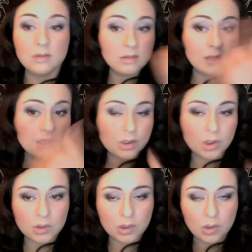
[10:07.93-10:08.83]
Not to
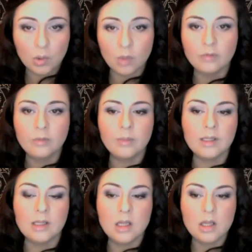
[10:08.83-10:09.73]
use it all over,
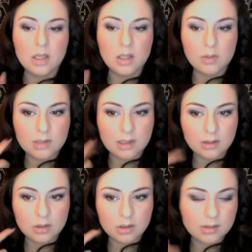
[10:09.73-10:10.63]
but use it
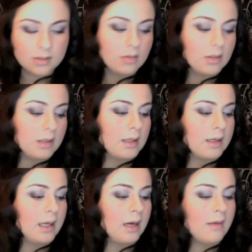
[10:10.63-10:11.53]
just in that
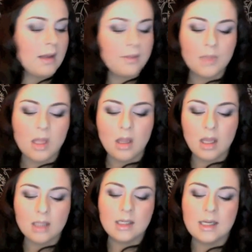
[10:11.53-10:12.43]
area,
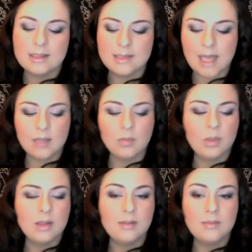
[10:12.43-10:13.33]
and then I set with